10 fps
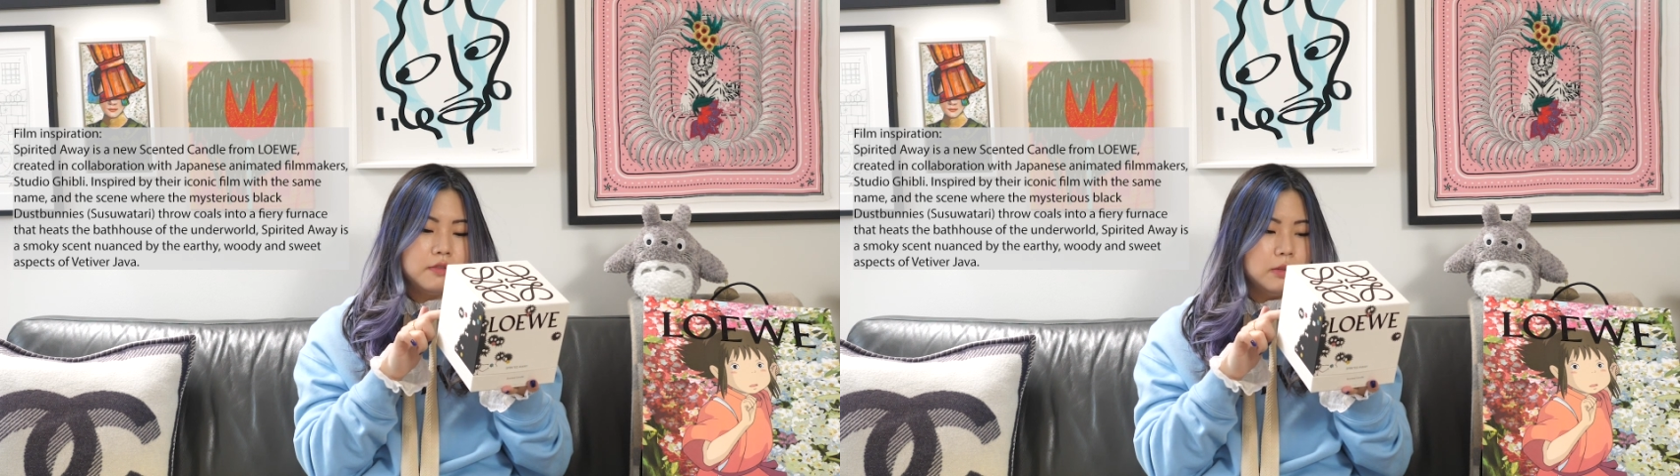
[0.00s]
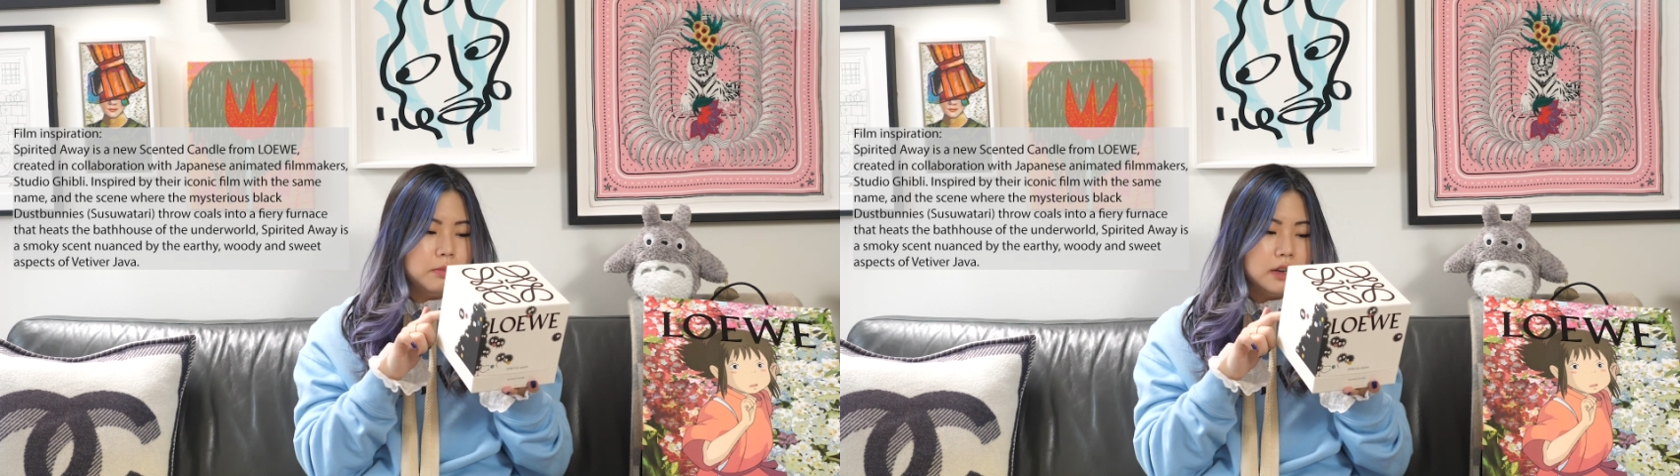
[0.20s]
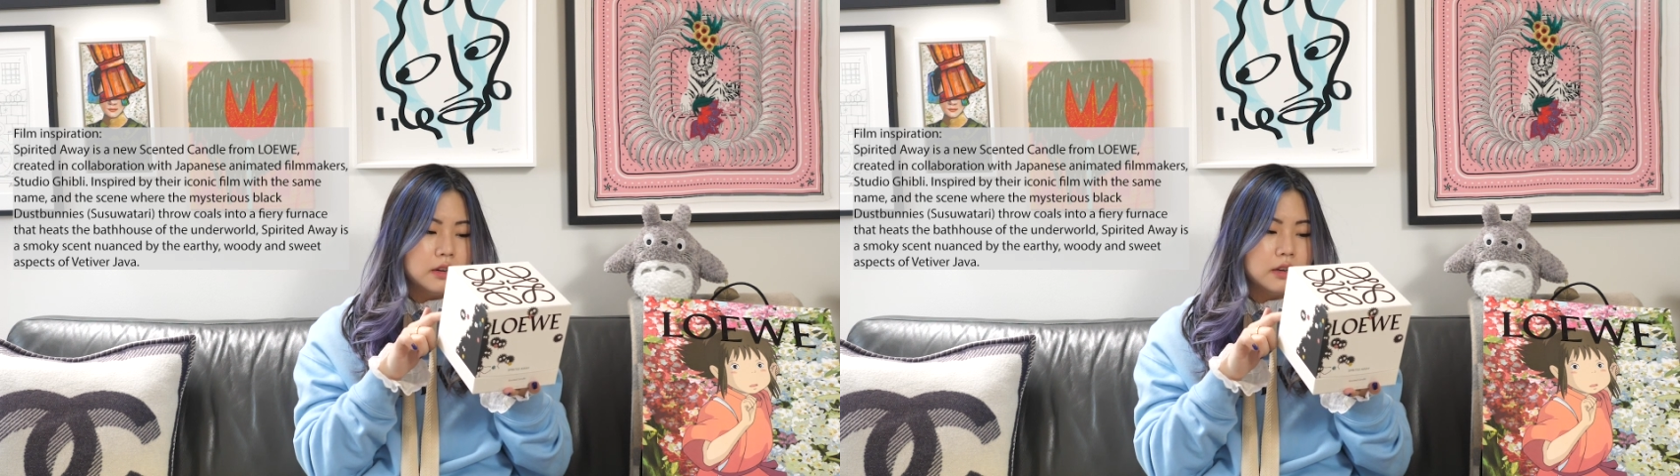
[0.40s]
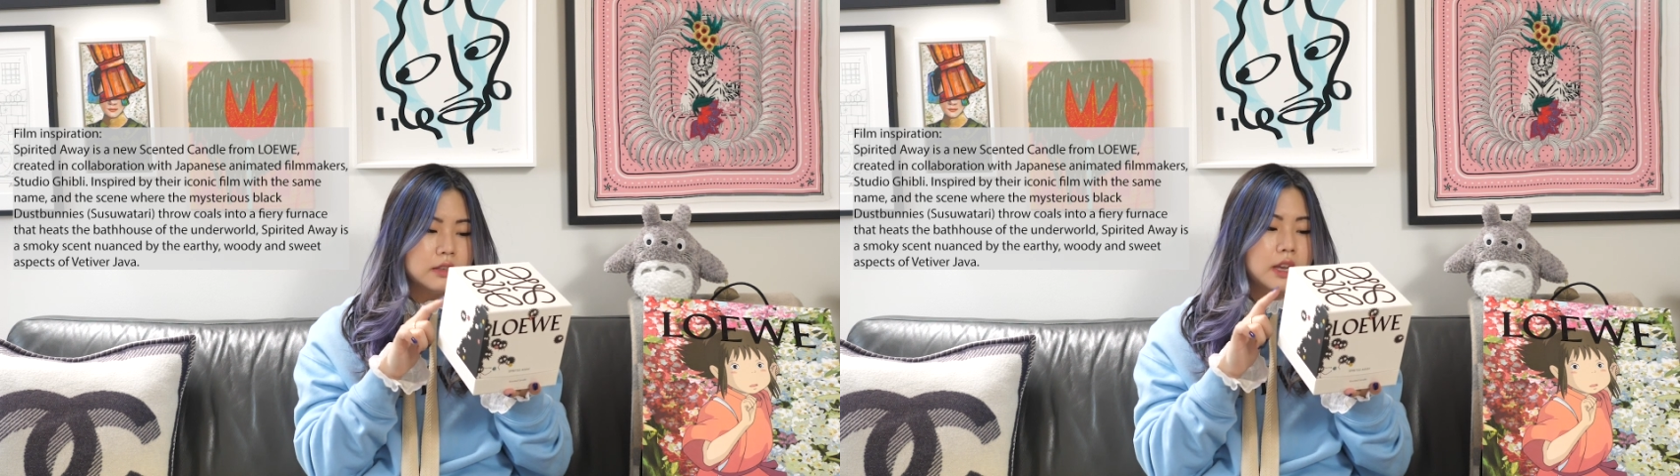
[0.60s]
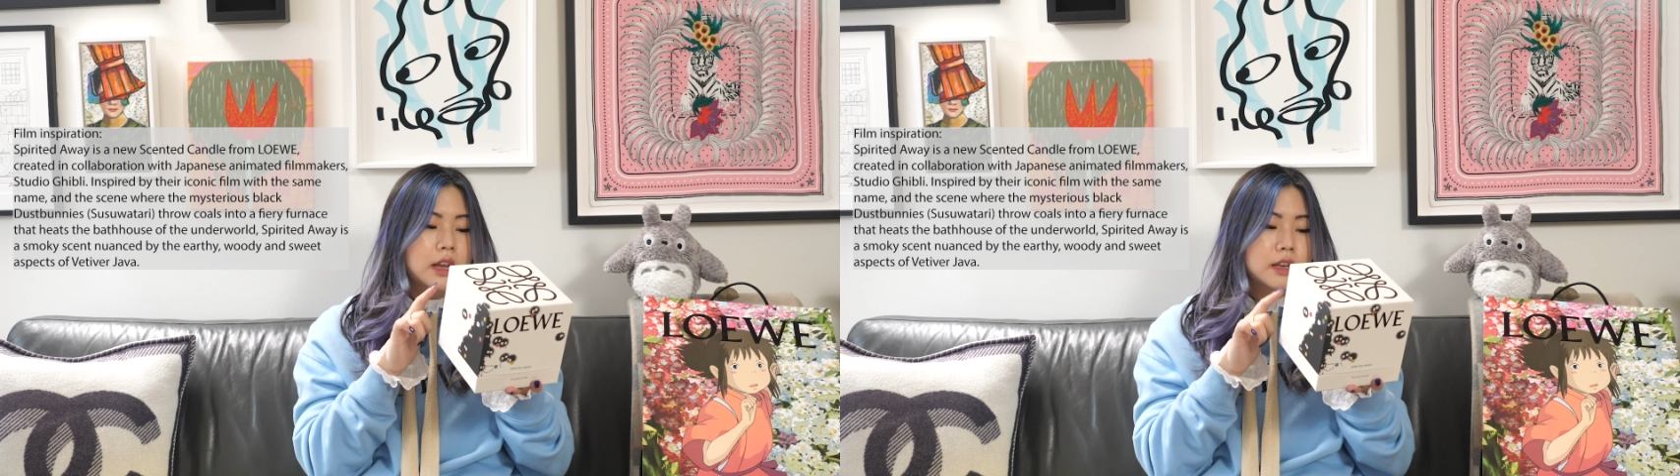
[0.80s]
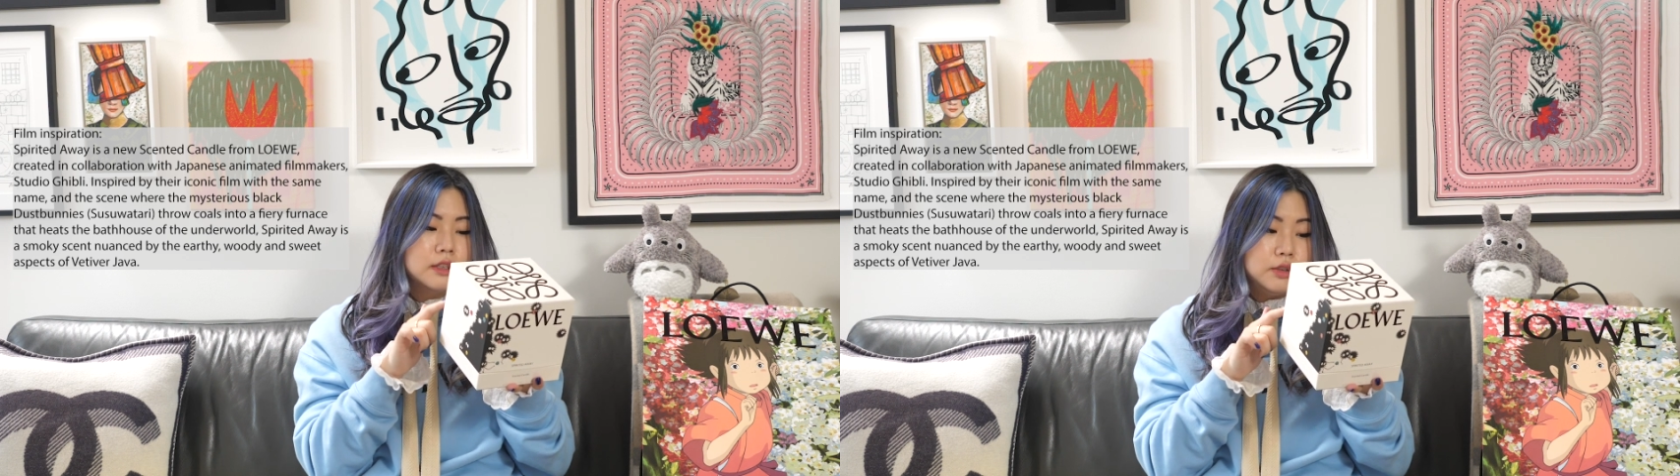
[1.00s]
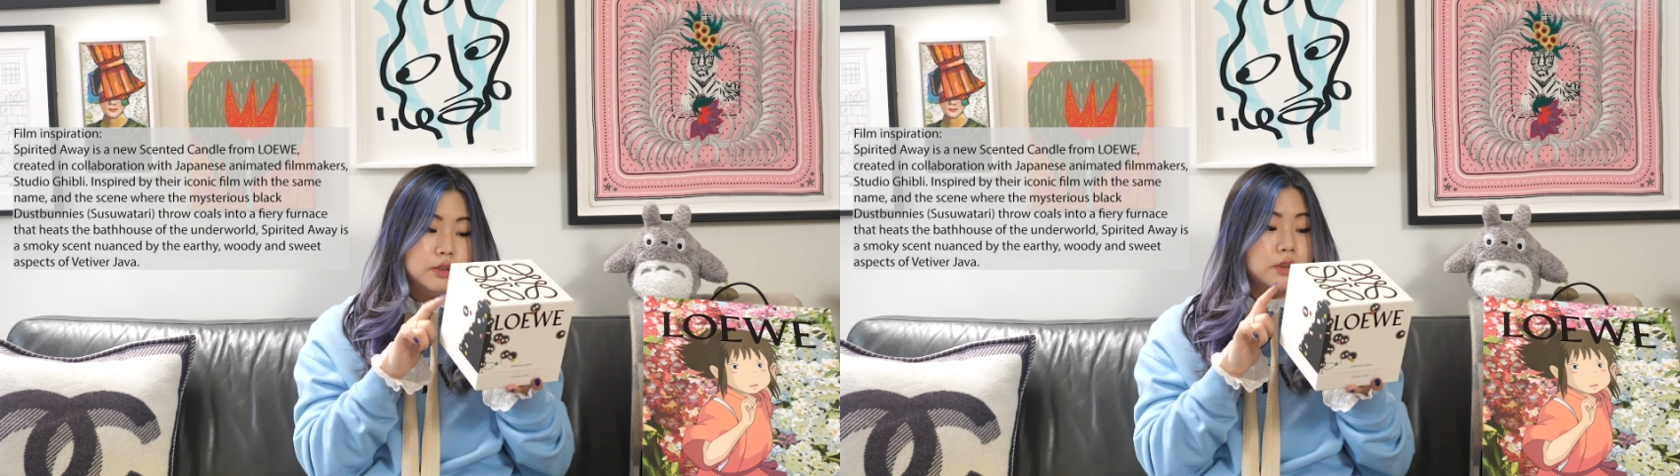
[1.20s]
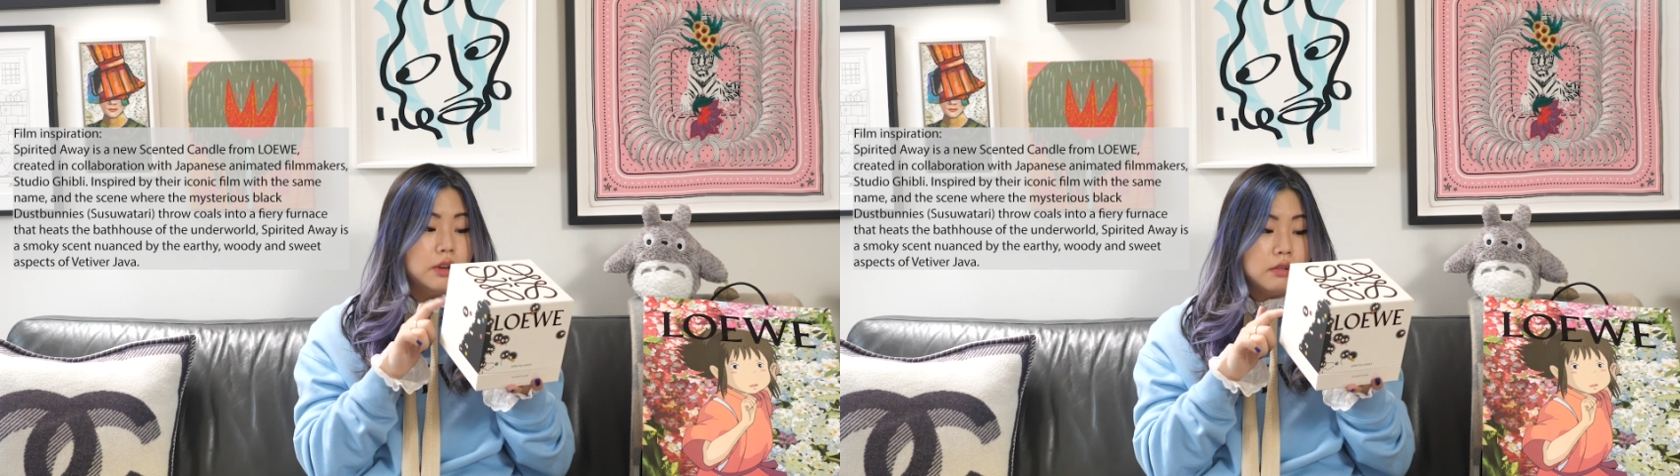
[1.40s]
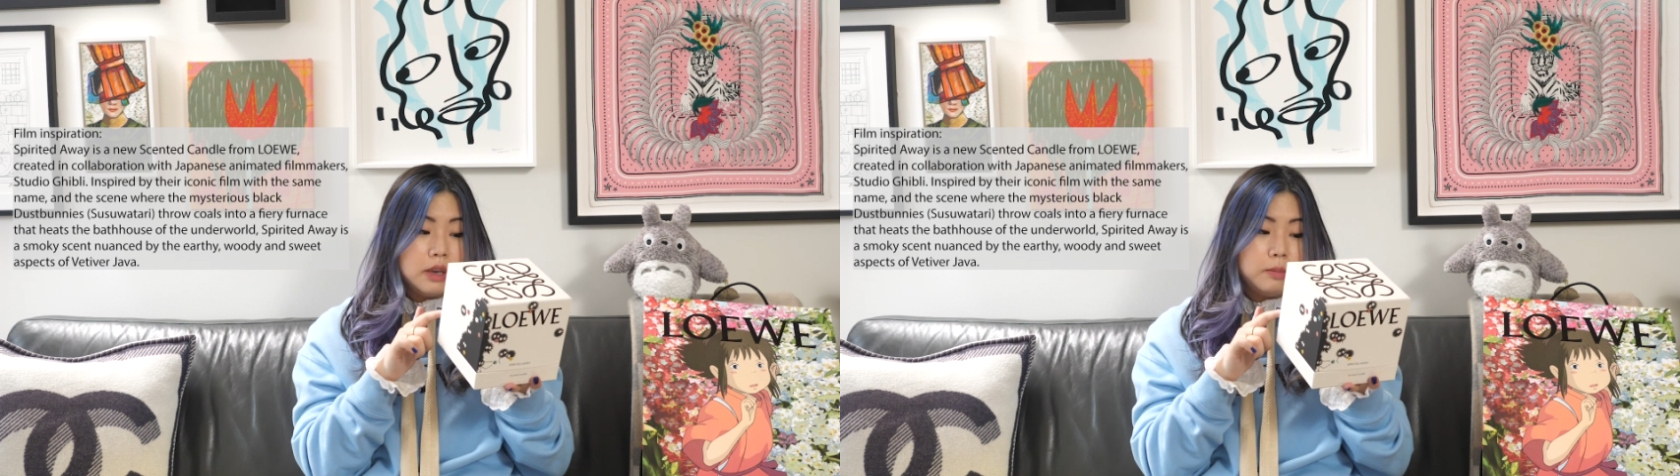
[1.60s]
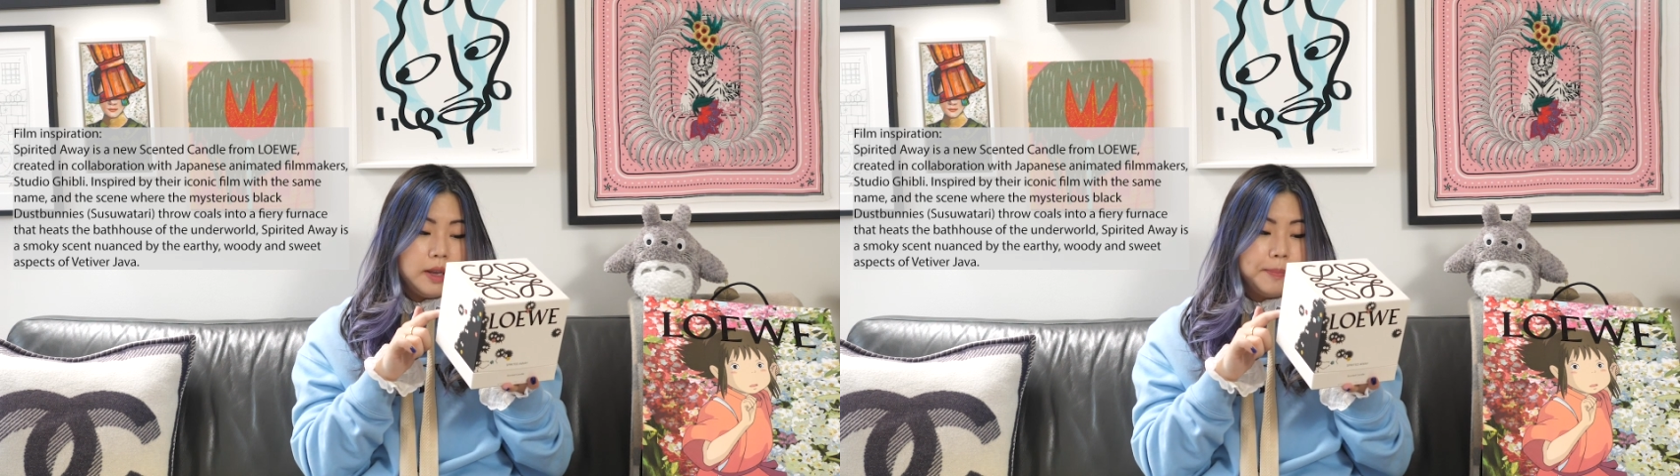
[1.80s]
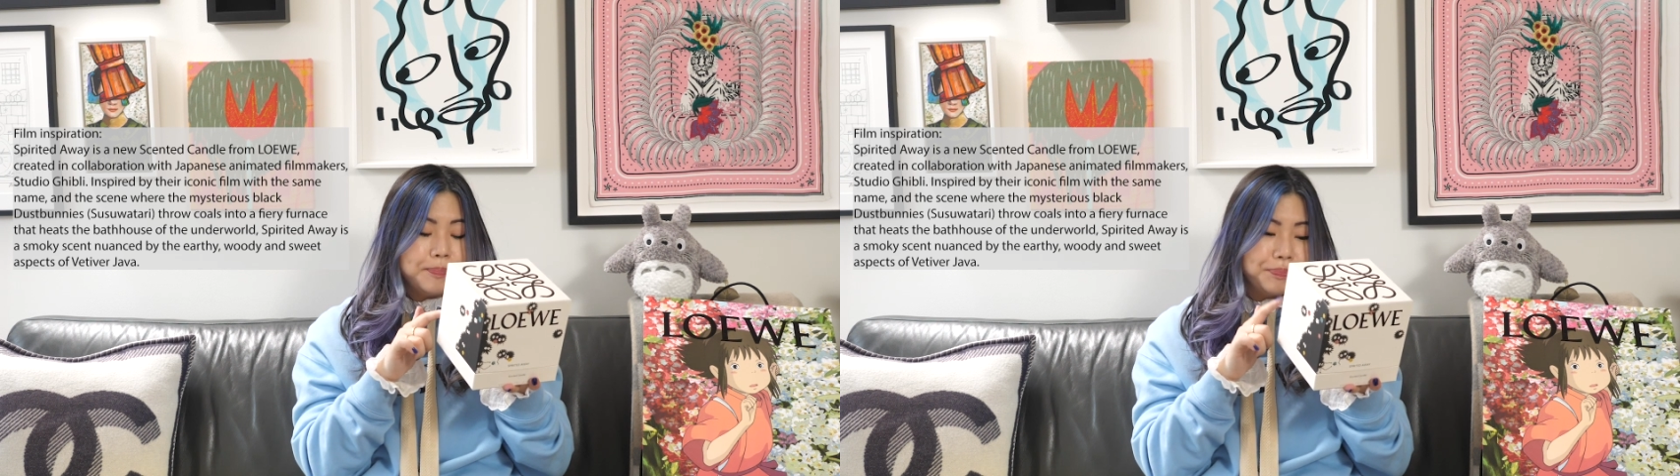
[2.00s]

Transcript: filmmakers Studio Ghibli.